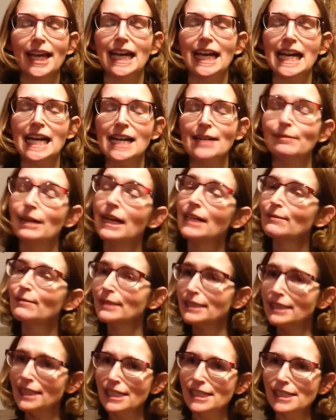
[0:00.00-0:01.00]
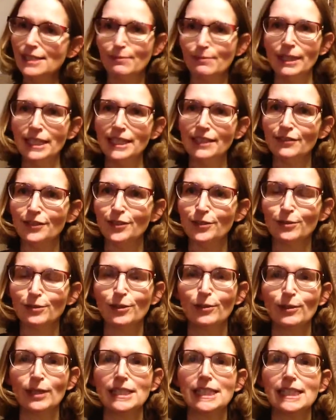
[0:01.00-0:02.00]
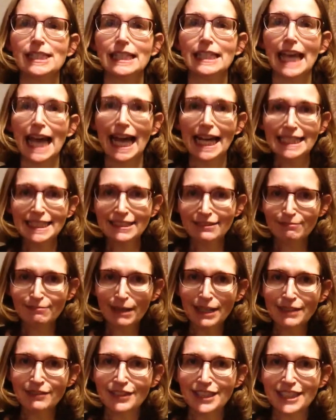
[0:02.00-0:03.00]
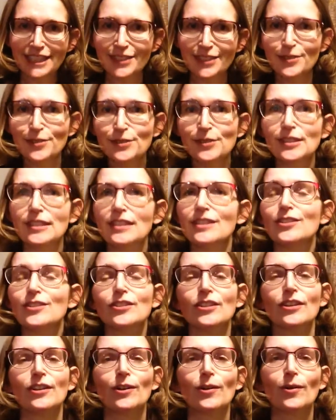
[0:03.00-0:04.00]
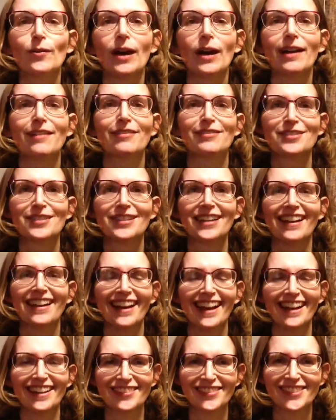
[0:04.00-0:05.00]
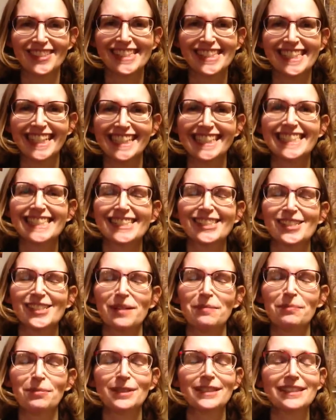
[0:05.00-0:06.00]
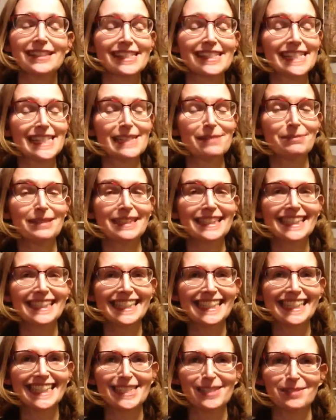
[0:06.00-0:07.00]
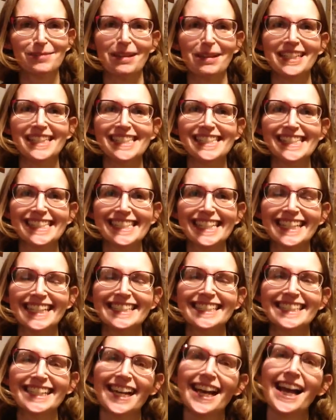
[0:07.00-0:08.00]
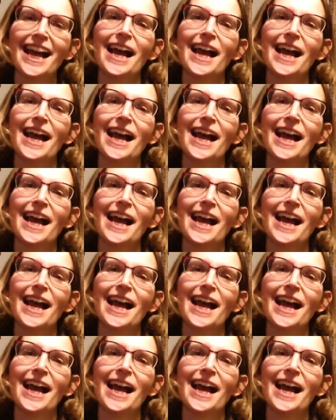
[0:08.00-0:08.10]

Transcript: I realize many of you don't get to the end of my videos, so I've decided to start putting this at the beginning as well as the end.